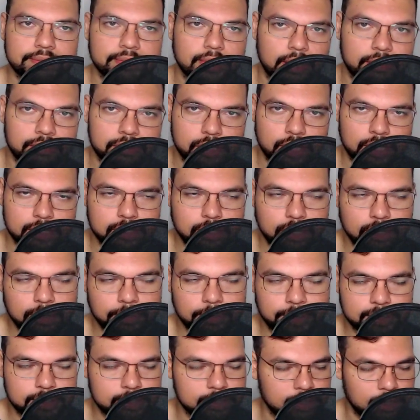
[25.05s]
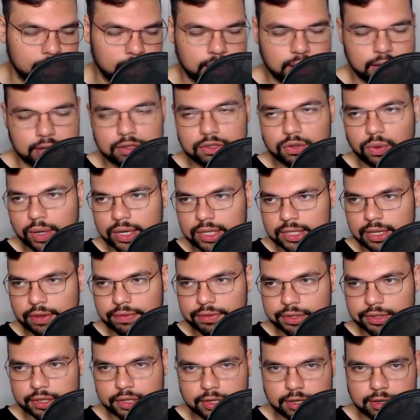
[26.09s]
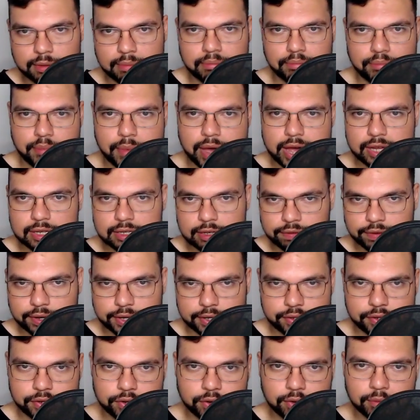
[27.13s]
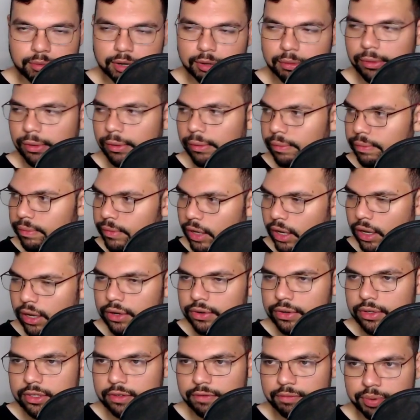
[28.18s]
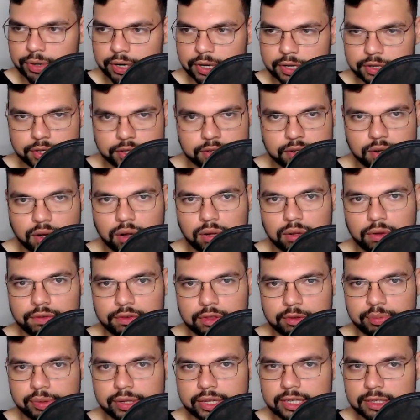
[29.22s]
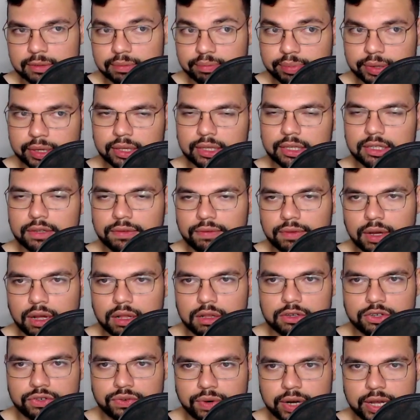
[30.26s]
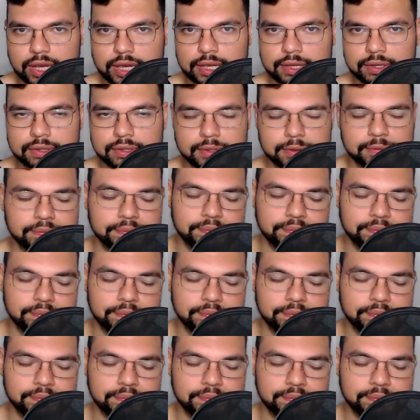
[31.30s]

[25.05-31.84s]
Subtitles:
I talk about this a lot. 2017, massive ICO bubble, hundreds of projects all over the place, billions of dollars raised.